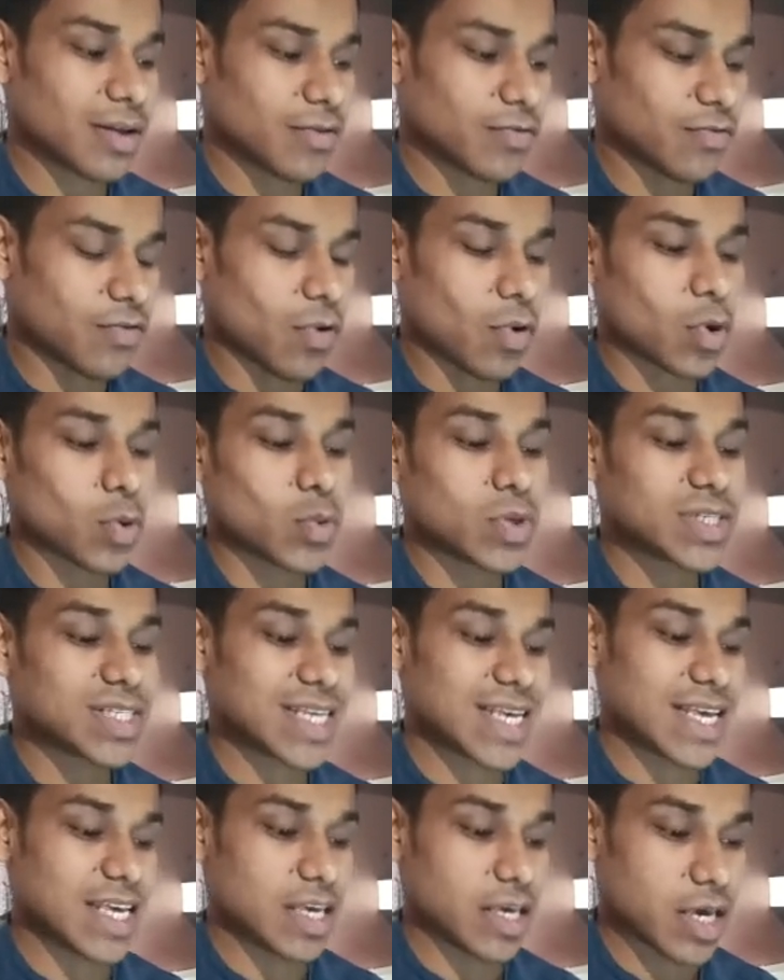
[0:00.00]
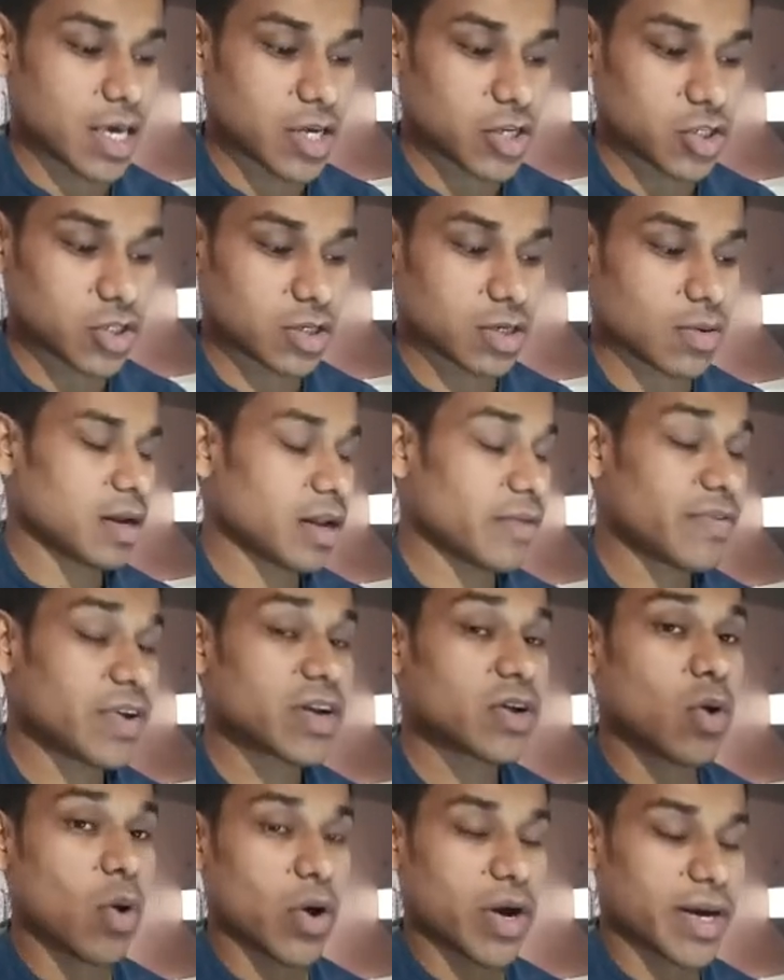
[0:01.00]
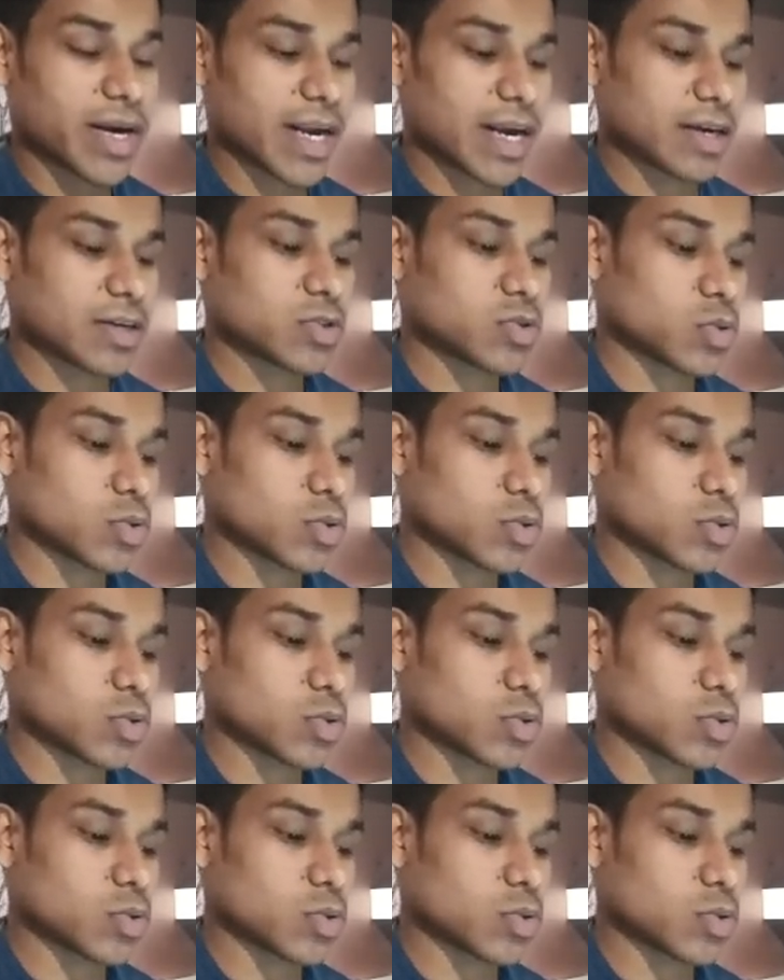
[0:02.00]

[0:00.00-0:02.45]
followers engaging relevant content